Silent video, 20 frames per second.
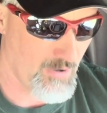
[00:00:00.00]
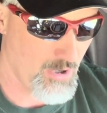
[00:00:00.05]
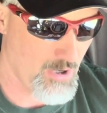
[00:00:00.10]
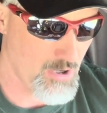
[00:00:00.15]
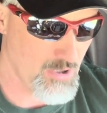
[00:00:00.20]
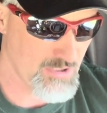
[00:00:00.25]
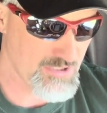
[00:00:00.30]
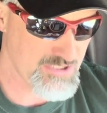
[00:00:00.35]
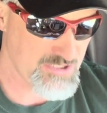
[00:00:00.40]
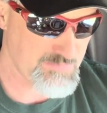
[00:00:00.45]

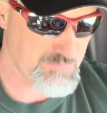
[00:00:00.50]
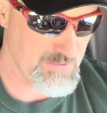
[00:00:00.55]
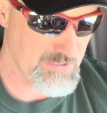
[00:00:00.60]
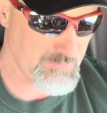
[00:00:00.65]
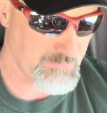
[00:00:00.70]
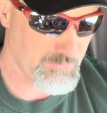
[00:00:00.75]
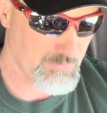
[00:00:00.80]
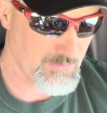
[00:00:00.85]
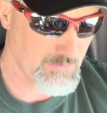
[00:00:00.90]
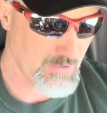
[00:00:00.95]
all his
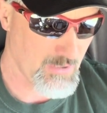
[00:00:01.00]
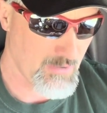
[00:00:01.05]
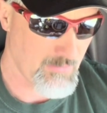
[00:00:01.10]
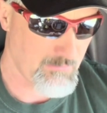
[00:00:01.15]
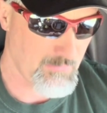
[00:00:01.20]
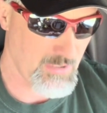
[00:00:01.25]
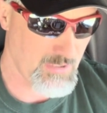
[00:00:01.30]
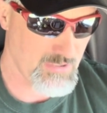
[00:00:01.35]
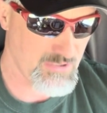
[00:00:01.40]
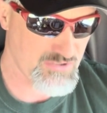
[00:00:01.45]
people,
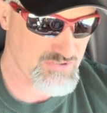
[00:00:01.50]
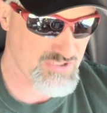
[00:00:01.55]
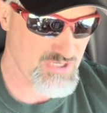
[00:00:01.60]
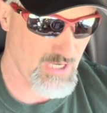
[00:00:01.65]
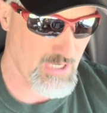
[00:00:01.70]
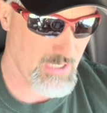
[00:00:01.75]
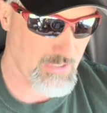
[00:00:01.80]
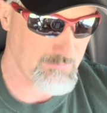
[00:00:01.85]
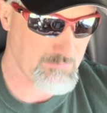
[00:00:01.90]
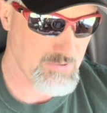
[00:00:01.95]
may his
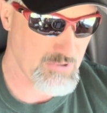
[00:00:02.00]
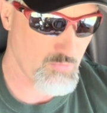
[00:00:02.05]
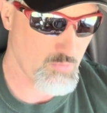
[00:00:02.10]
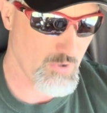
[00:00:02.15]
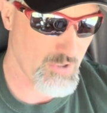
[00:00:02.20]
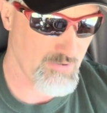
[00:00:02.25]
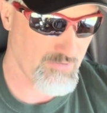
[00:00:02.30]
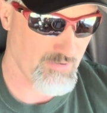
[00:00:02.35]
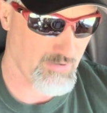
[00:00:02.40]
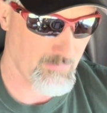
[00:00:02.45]
God be
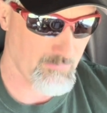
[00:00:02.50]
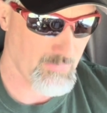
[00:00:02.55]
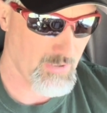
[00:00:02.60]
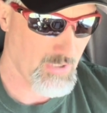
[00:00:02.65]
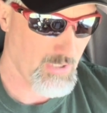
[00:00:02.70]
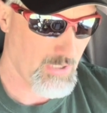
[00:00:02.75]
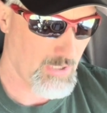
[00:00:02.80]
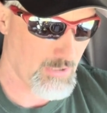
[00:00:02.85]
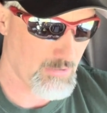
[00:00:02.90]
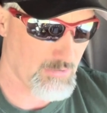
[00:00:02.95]
with him,
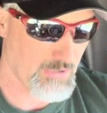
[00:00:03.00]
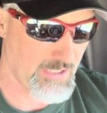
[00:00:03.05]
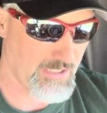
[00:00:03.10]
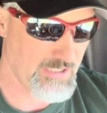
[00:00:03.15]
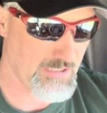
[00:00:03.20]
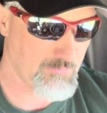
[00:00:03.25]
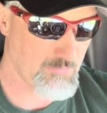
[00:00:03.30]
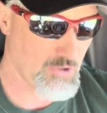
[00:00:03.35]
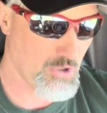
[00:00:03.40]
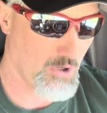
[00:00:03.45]
and let
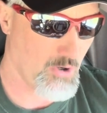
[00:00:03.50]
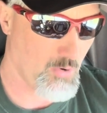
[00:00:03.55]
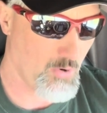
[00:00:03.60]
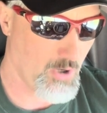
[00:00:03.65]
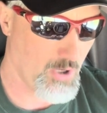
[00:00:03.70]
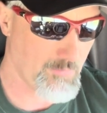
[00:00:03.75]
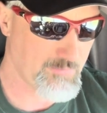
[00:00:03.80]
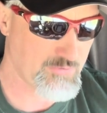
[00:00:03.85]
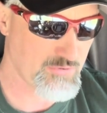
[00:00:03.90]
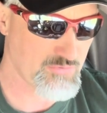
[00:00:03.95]
him
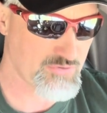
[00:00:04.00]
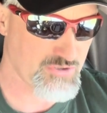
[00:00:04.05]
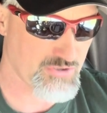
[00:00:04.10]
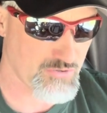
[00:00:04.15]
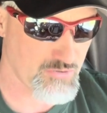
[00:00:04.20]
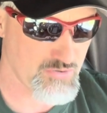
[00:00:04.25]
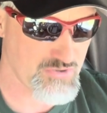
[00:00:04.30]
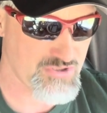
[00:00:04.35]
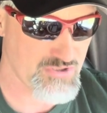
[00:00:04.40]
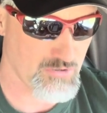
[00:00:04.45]
go up to
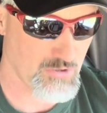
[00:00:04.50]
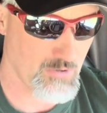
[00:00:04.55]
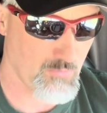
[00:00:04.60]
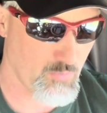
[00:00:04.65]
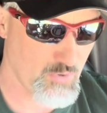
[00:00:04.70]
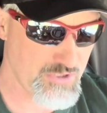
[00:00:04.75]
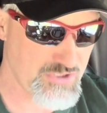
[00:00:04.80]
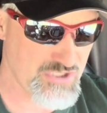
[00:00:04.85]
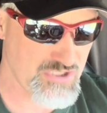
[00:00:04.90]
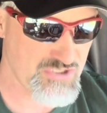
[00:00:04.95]
Jerusalem,
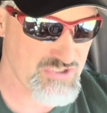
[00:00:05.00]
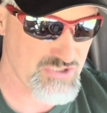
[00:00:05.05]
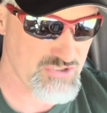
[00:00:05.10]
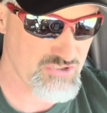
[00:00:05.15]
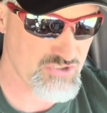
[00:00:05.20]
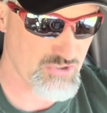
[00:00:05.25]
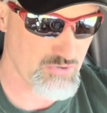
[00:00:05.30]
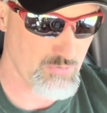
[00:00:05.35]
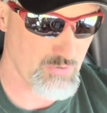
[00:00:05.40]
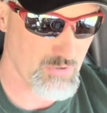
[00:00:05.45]
which is in
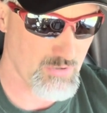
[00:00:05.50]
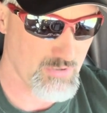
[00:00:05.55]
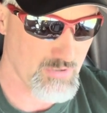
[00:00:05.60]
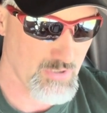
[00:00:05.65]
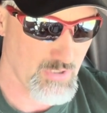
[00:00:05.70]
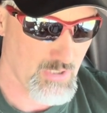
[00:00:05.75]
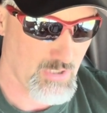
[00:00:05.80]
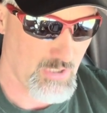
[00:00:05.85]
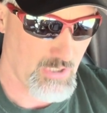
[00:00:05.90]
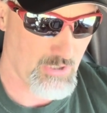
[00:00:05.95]
Judah,
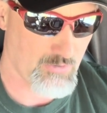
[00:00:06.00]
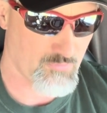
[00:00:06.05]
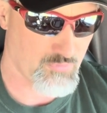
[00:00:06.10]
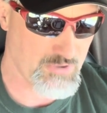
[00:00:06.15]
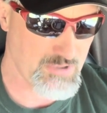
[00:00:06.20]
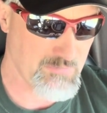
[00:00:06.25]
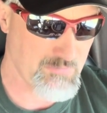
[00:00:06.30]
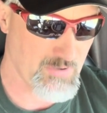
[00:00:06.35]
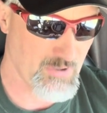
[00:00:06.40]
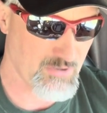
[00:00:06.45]
and
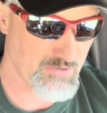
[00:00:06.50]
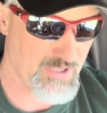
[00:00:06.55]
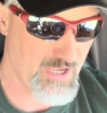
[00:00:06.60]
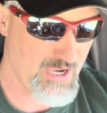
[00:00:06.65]
rebuild the